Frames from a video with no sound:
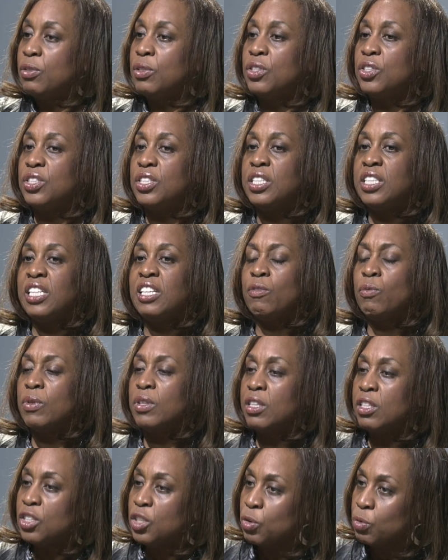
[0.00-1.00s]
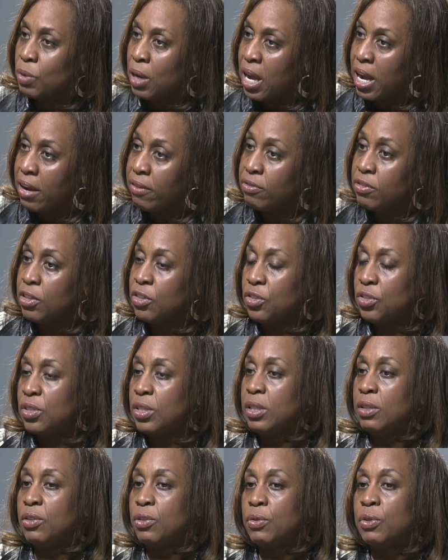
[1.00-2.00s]
to achieve, with the drive to,
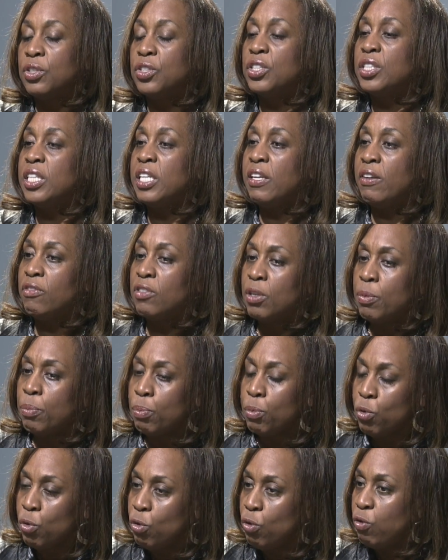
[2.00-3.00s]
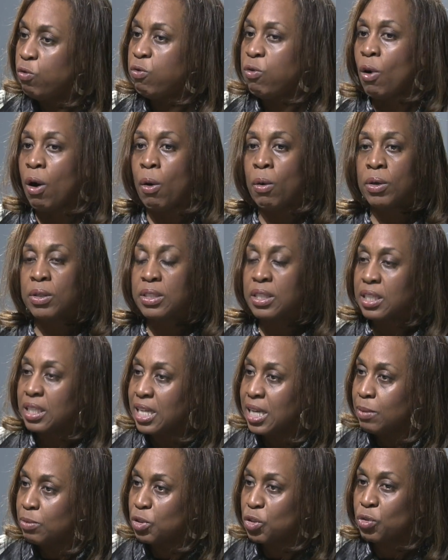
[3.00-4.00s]
to achieve, to move forward, to
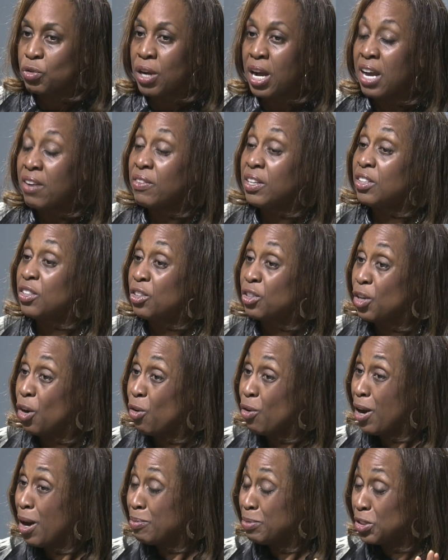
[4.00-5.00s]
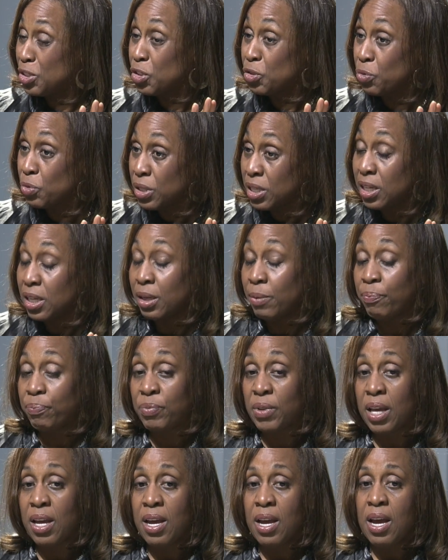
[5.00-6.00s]
keep striving, to go upstream,
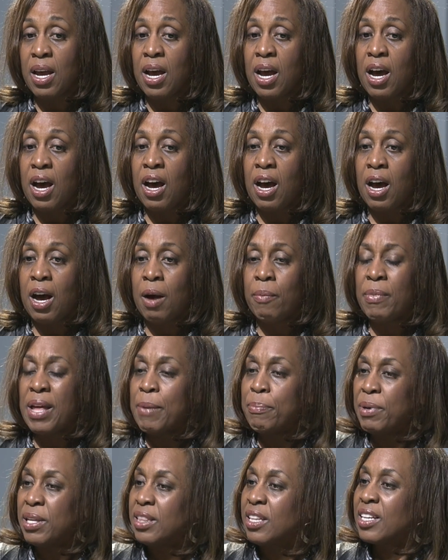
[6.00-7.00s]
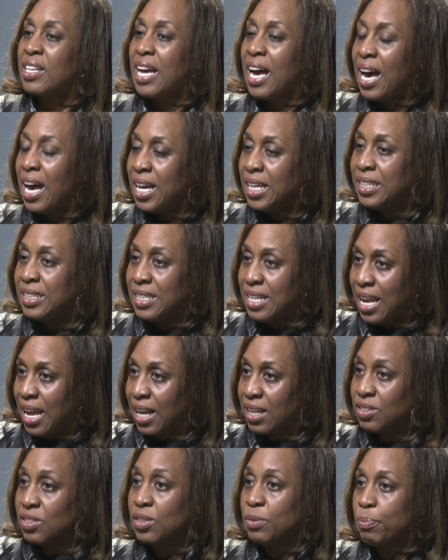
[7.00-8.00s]
um, but the
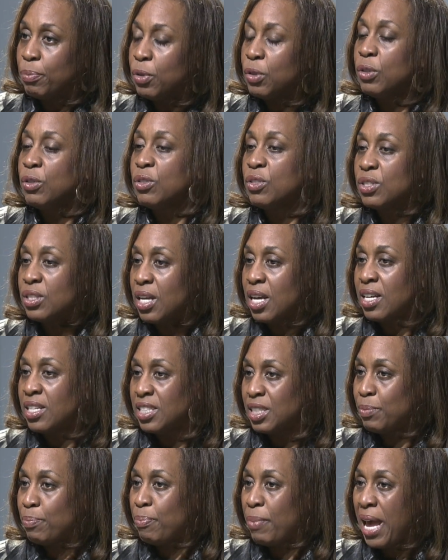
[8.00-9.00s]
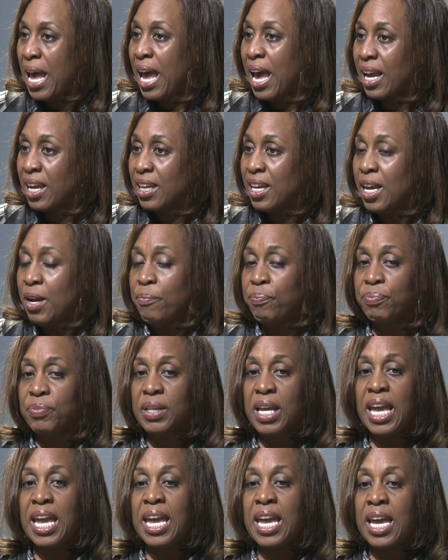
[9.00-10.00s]
context pulls us back
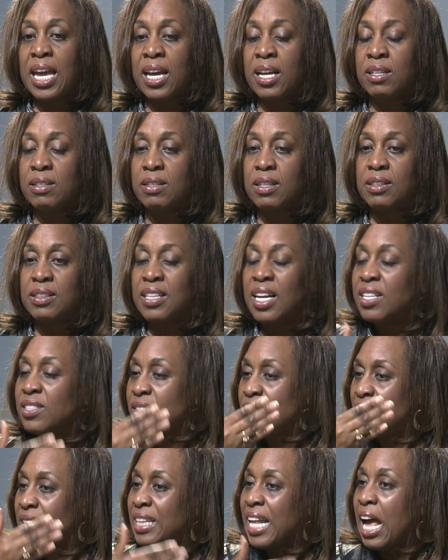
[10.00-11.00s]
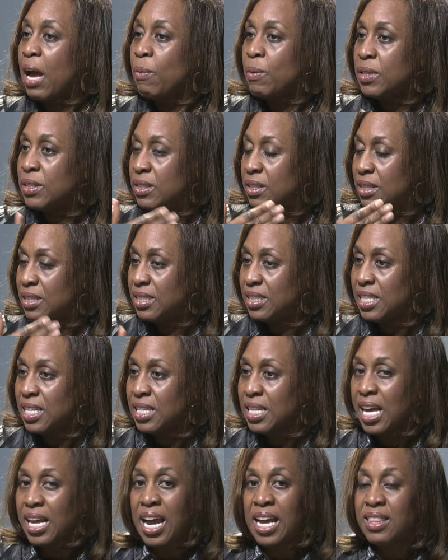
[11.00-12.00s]
and doesn't allow us to see
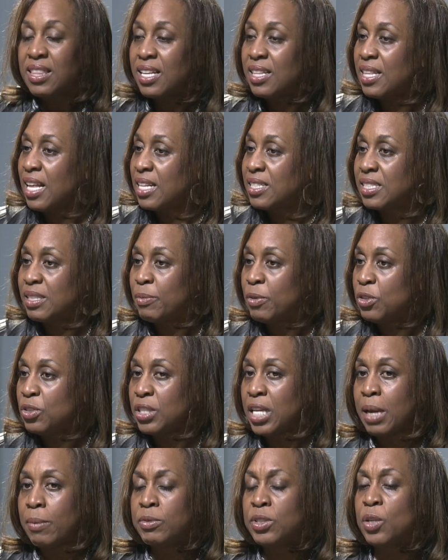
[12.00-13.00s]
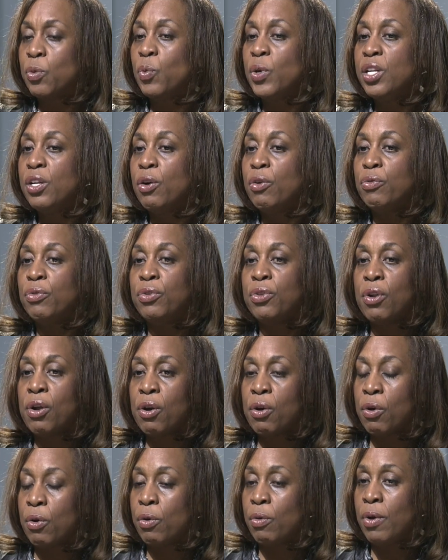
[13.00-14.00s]
that. I think that's the most damaging. We don't
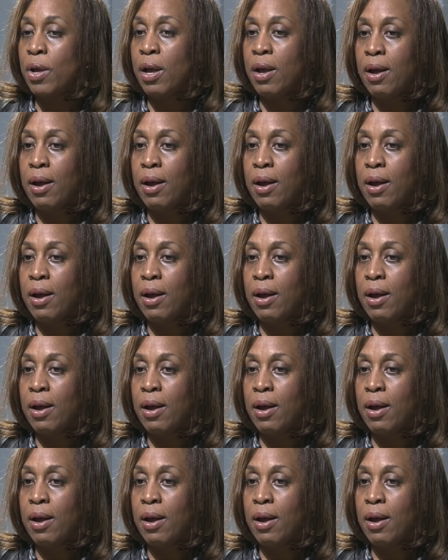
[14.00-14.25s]
know